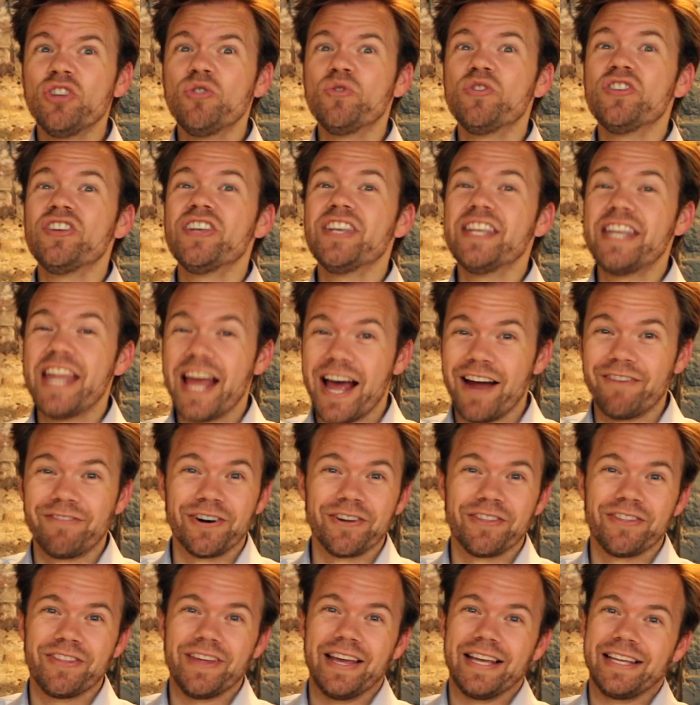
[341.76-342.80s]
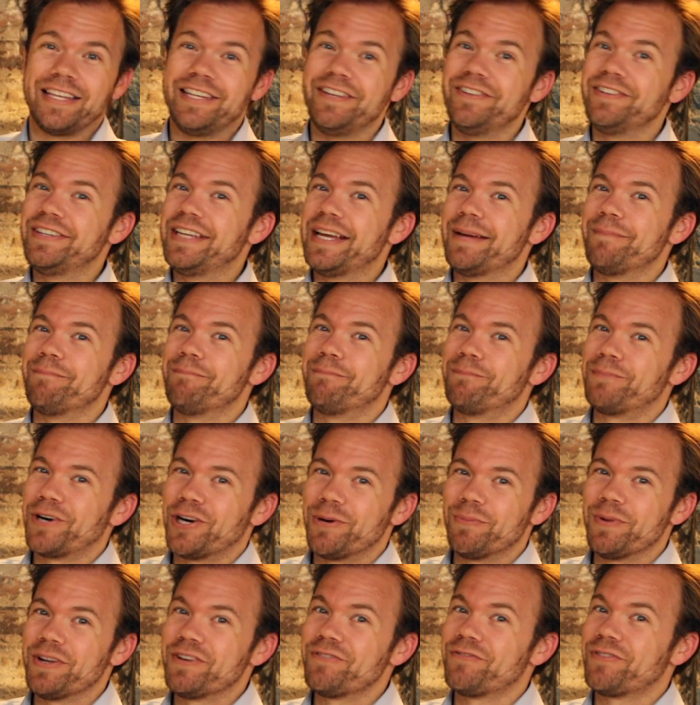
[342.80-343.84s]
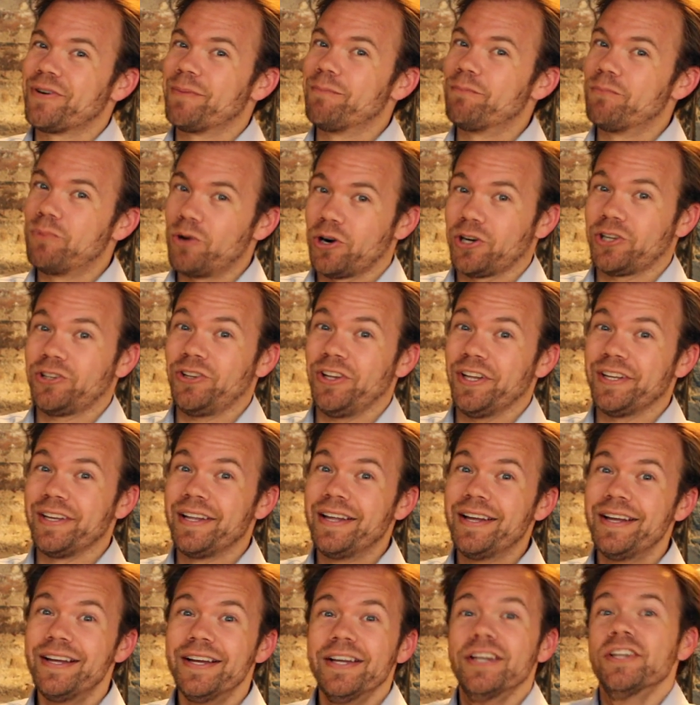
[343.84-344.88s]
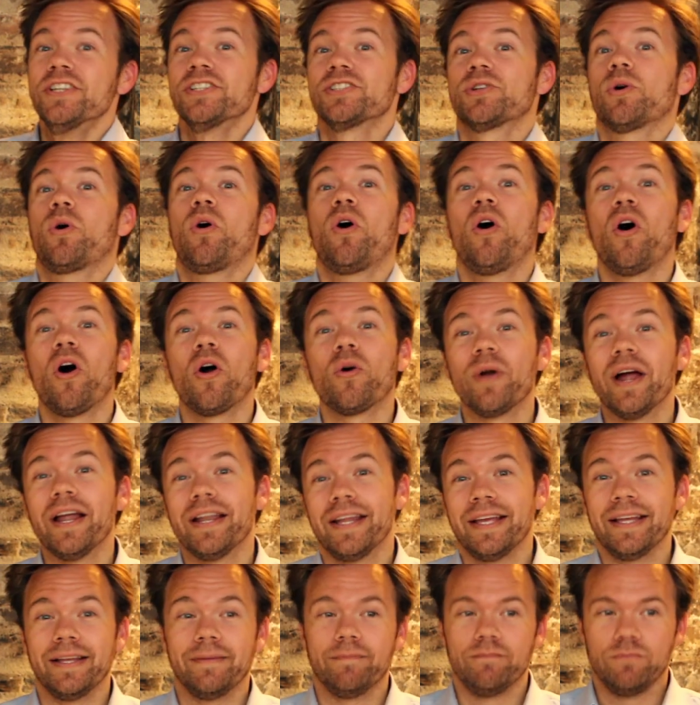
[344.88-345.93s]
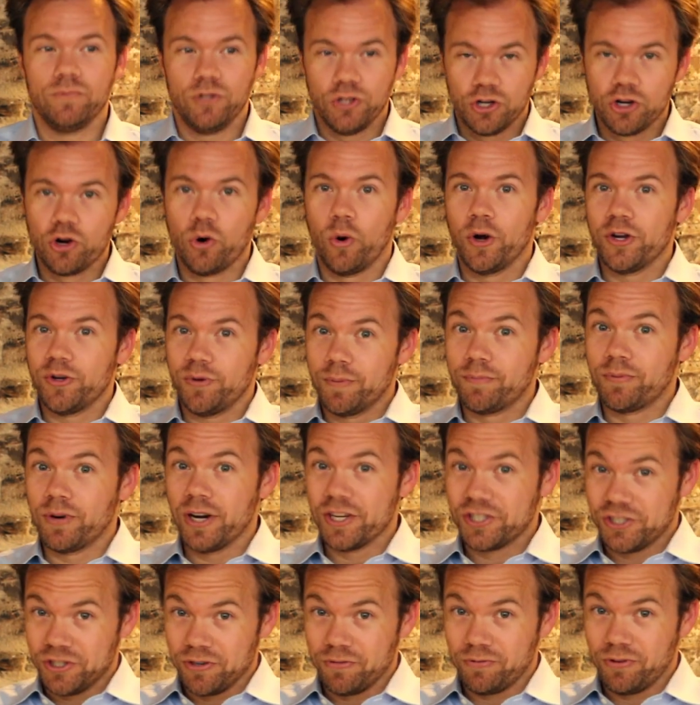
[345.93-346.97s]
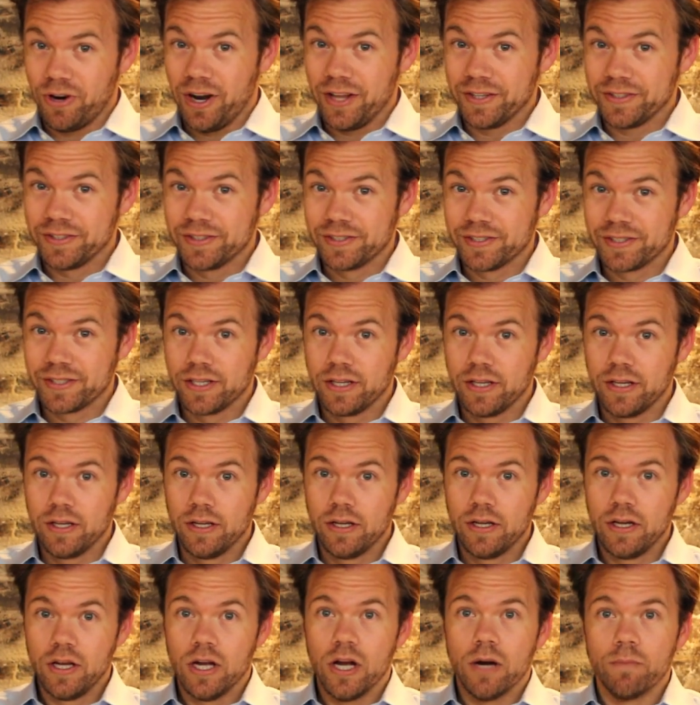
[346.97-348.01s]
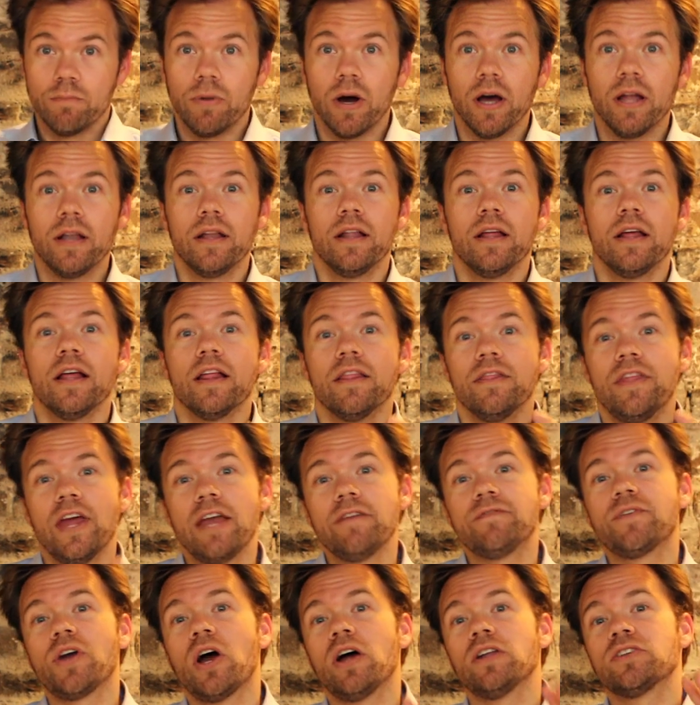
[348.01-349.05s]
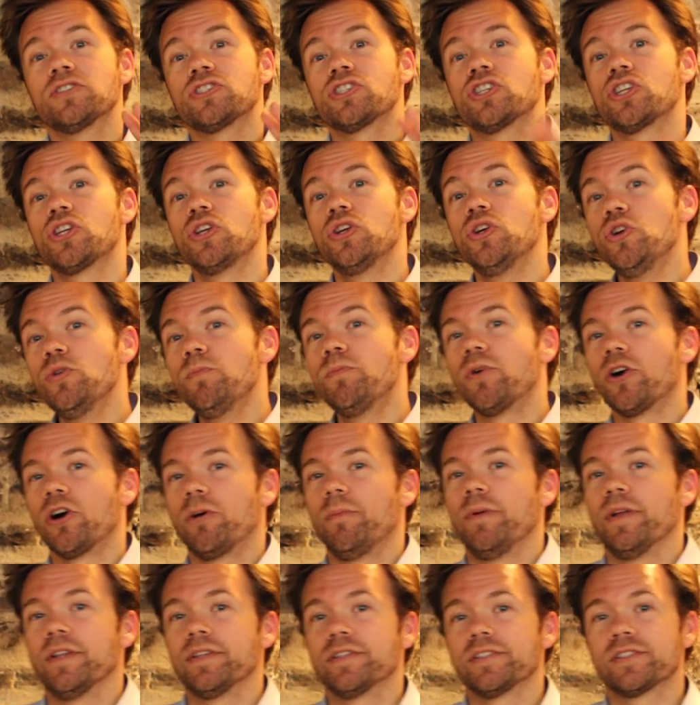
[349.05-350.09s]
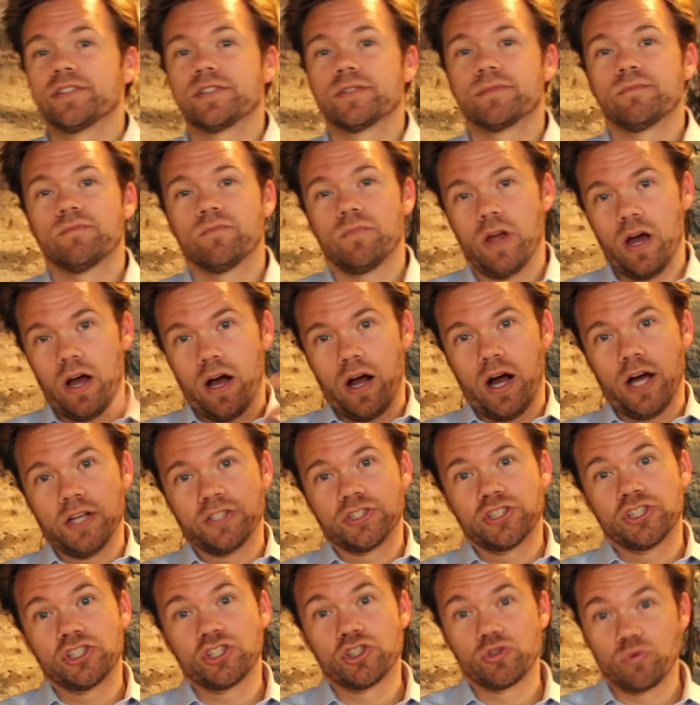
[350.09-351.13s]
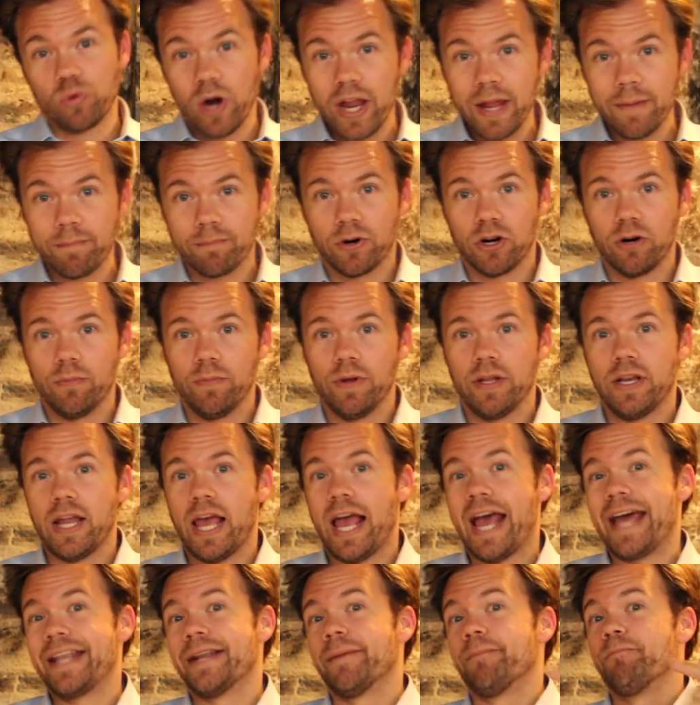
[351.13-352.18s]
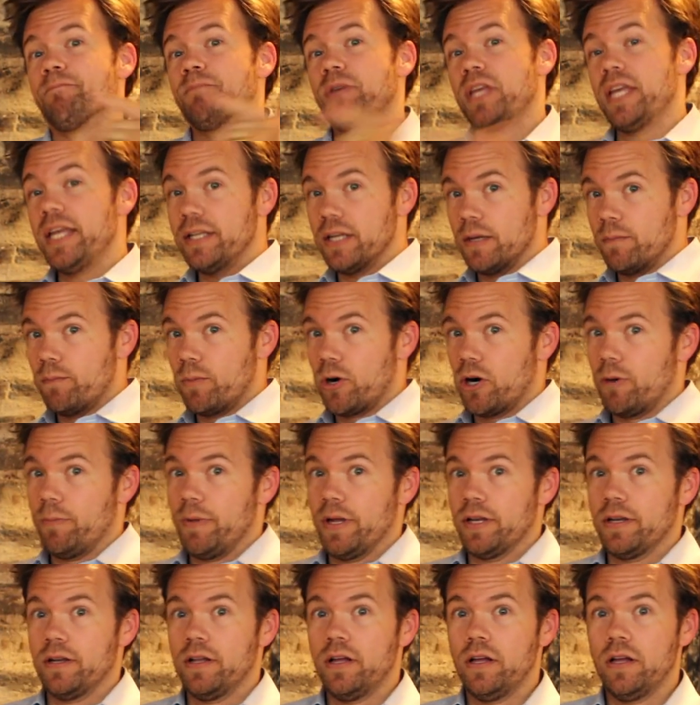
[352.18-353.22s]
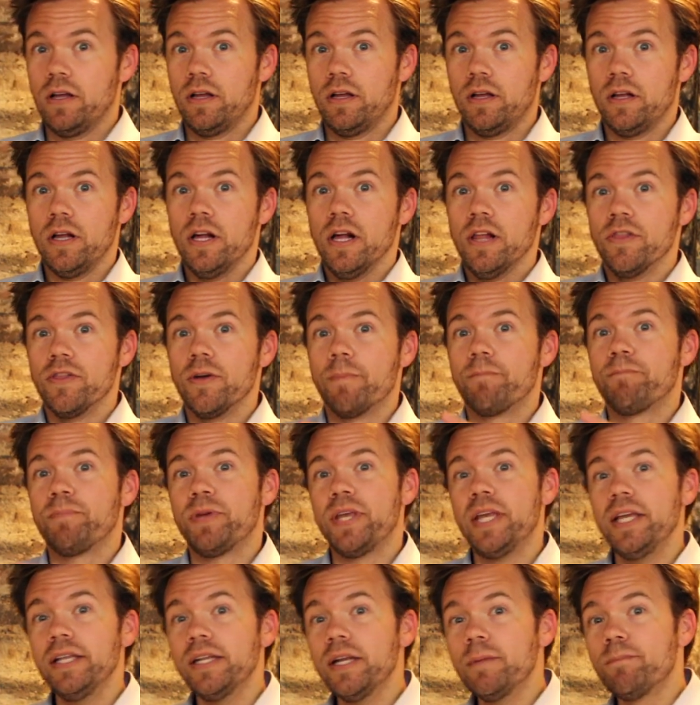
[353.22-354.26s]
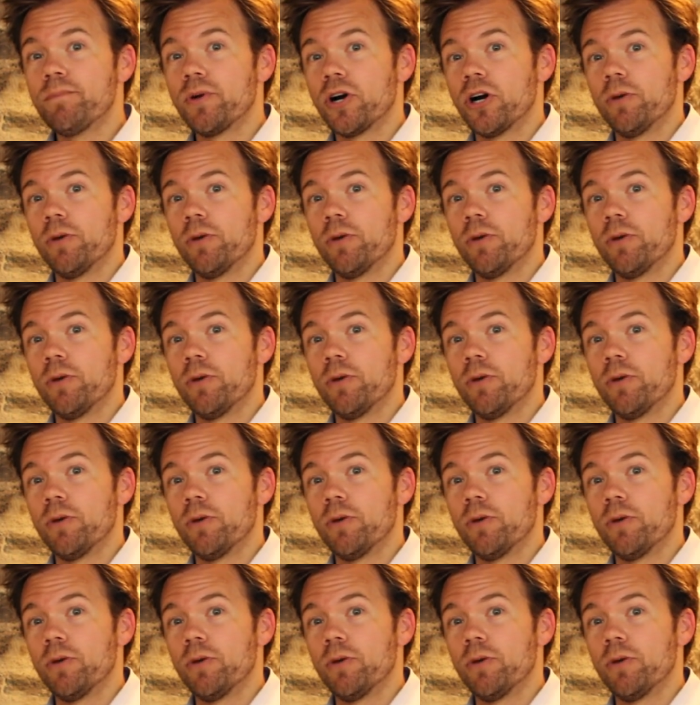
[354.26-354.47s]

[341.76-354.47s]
you'd never think you'd get bourbon from Brooklyn. So already you're going to impress your friends. But they've got two bourbons a straight bourbon and a peated bourbon. The peated